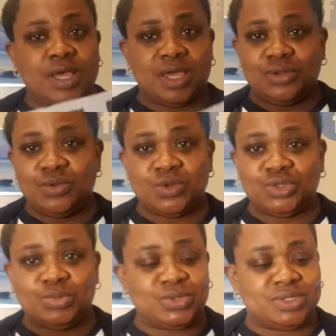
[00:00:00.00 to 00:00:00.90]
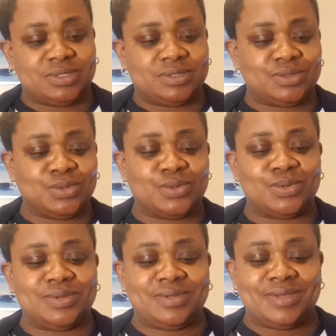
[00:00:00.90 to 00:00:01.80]
I don't know what she bought, so
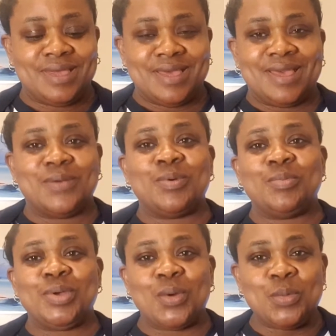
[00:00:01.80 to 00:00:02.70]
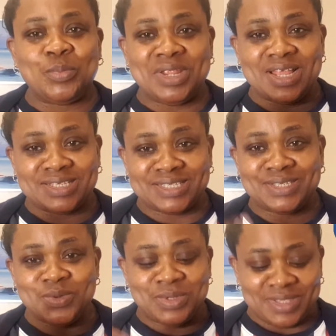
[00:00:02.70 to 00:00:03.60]
we'll be opening and
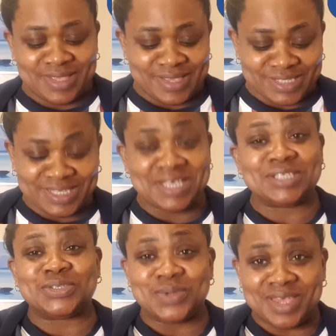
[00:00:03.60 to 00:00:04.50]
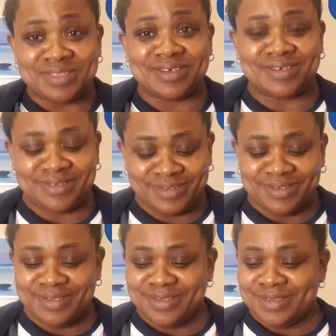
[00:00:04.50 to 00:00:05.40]
see it together.
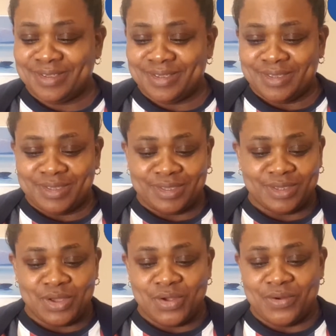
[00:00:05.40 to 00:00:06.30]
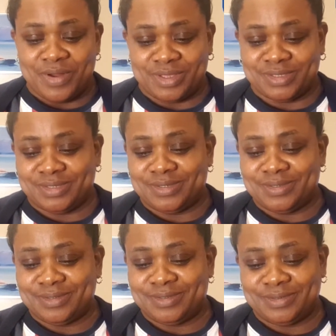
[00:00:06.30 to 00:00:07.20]
All right,
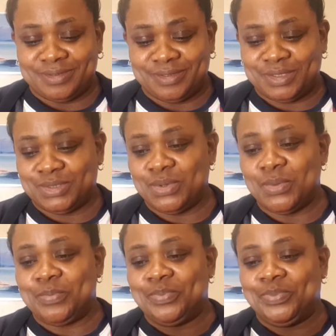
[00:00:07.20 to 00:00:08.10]
so